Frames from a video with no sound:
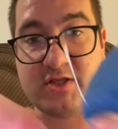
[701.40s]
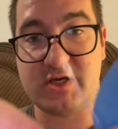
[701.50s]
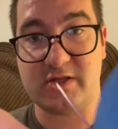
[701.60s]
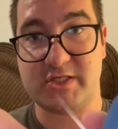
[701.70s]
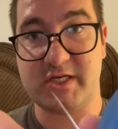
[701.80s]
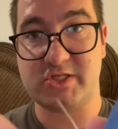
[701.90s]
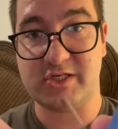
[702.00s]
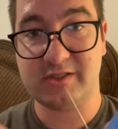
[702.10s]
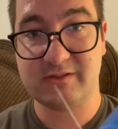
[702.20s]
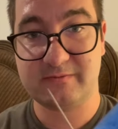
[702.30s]
the other
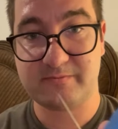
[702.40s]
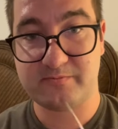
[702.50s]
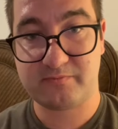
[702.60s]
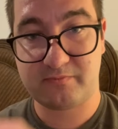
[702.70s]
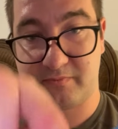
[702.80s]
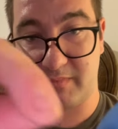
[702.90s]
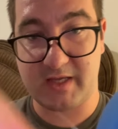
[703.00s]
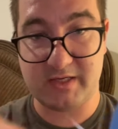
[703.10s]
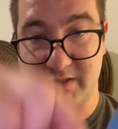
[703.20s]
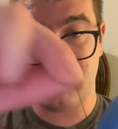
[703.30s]
stitching.
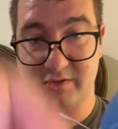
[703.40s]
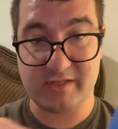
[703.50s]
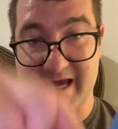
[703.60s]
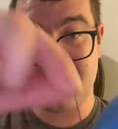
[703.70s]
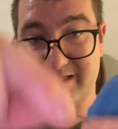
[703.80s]
Then you do that.